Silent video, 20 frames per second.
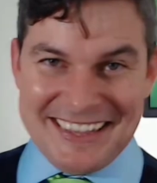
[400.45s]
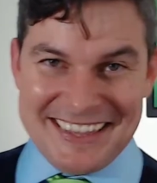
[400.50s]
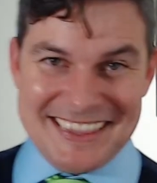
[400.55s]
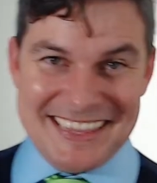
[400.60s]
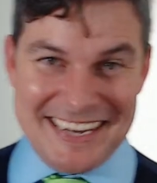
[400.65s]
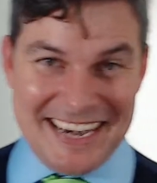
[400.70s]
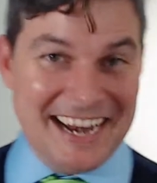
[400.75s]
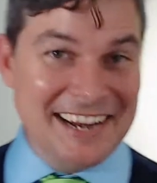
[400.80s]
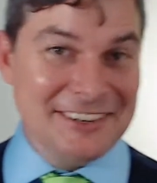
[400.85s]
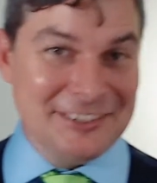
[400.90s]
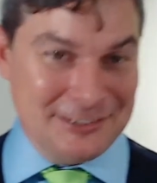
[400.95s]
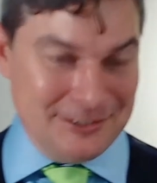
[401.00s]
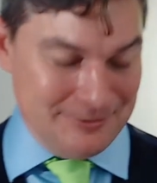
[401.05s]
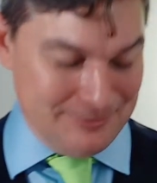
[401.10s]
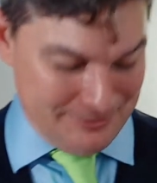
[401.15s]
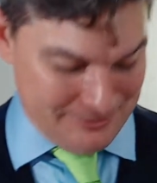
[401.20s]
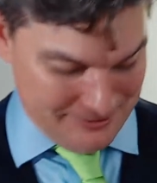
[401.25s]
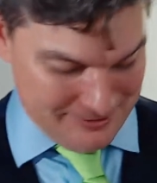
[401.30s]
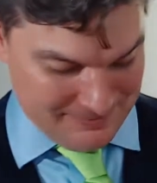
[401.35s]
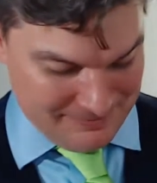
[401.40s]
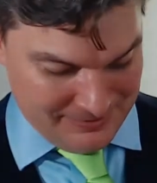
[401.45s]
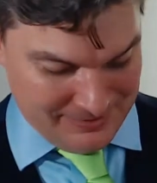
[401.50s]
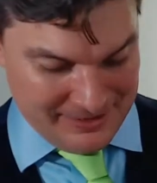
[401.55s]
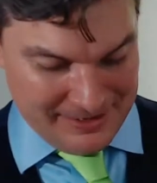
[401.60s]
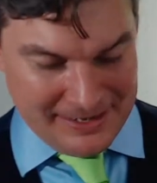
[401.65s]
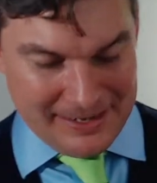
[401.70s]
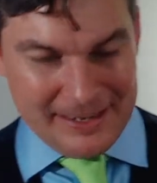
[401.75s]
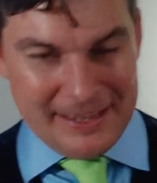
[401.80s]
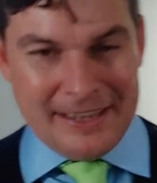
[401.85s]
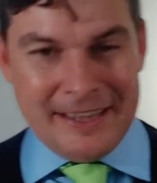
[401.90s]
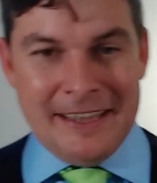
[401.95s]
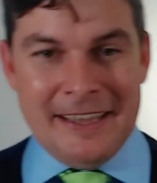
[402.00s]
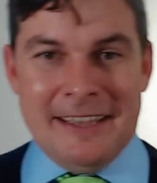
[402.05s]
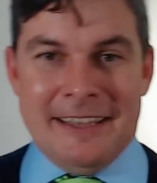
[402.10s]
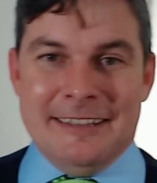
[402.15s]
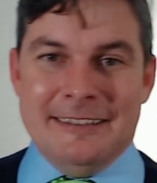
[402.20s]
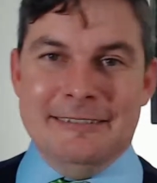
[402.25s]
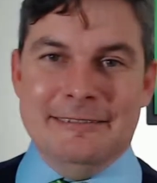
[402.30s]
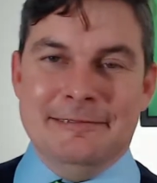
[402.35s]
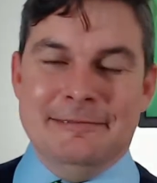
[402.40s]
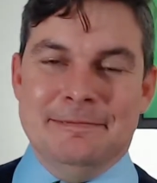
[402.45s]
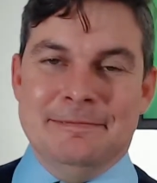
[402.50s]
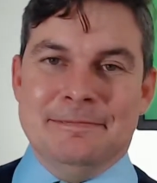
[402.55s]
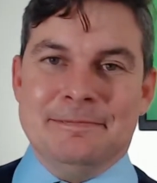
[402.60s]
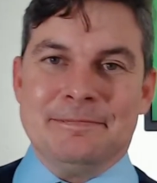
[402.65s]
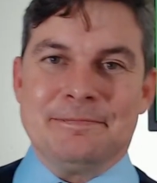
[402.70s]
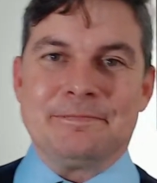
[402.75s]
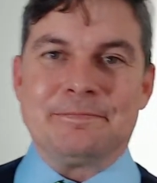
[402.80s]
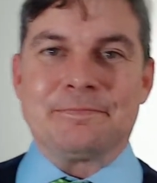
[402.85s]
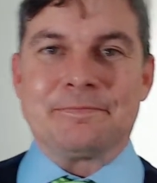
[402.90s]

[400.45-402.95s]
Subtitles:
that I use it for. The